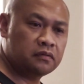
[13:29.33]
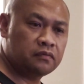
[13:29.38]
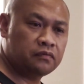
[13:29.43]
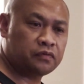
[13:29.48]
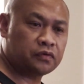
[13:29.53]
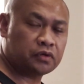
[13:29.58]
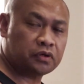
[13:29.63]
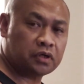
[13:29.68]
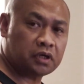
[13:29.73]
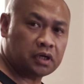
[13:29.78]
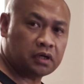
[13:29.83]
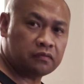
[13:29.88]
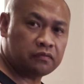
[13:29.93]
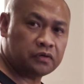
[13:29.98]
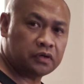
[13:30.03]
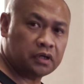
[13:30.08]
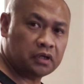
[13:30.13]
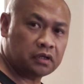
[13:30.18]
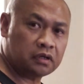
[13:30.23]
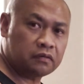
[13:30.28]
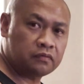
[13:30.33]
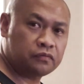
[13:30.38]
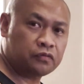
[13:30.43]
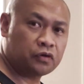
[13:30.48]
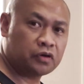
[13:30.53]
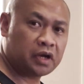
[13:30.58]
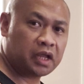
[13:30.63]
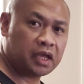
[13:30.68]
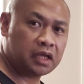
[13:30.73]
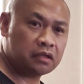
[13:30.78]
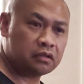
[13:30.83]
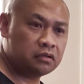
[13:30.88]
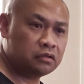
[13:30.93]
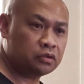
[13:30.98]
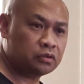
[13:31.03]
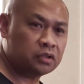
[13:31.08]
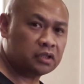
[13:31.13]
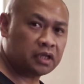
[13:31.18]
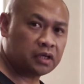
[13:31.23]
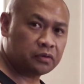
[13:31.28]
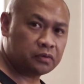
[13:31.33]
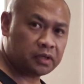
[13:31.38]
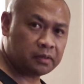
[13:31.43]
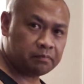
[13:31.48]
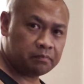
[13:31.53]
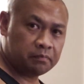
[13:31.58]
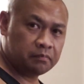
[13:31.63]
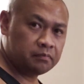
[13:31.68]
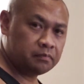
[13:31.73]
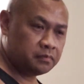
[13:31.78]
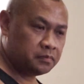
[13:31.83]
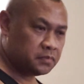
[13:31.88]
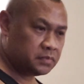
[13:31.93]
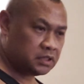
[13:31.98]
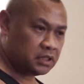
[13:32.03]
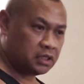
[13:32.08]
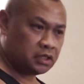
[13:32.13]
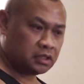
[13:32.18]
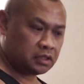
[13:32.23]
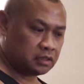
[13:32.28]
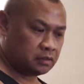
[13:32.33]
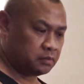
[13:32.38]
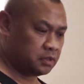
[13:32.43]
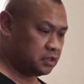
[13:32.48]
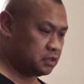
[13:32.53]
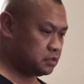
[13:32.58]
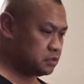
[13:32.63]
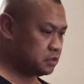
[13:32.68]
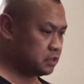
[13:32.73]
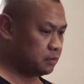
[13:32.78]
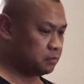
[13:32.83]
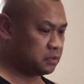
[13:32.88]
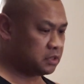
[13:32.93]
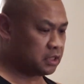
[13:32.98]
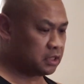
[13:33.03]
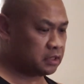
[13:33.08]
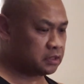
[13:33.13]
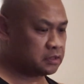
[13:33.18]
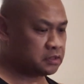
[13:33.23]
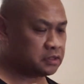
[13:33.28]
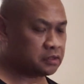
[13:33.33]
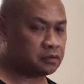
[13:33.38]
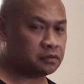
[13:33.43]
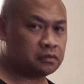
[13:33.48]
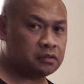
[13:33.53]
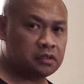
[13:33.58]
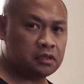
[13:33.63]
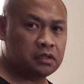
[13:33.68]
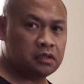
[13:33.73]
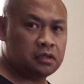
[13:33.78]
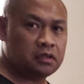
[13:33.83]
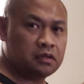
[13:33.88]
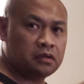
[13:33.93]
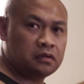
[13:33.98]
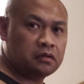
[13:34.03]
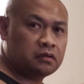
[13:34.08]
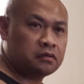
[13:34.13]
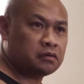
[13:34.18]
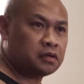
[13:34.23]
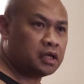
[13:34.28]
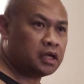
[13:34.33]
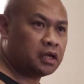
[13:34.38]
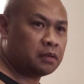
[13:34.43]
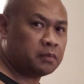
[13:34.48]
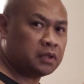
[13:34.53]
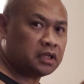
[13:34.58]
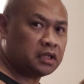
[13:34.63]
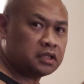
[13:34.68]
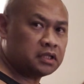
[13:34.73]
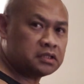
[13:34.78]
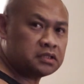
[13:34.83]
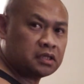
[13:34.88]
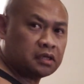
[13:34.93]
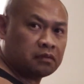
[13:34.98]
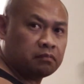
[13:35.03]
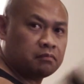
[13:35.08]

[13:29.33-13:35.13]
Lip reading: for the forehand dueling grip. See, same thing. So it's